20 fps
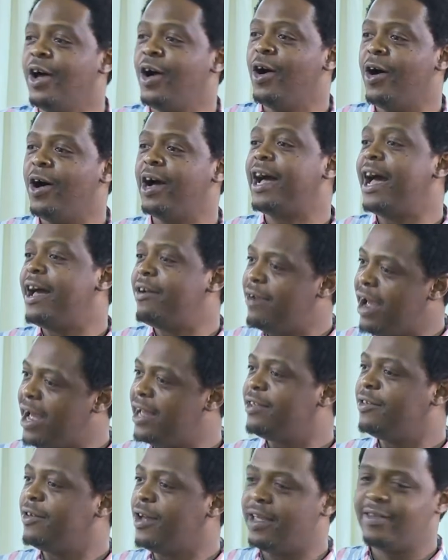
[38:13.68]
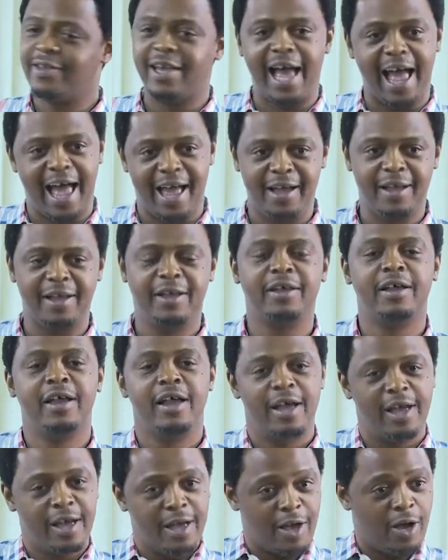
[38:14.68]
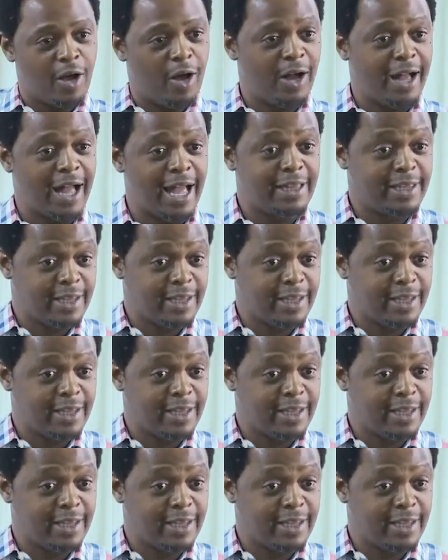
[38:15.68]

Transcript: Oka, right? Yeah, he said, Oka,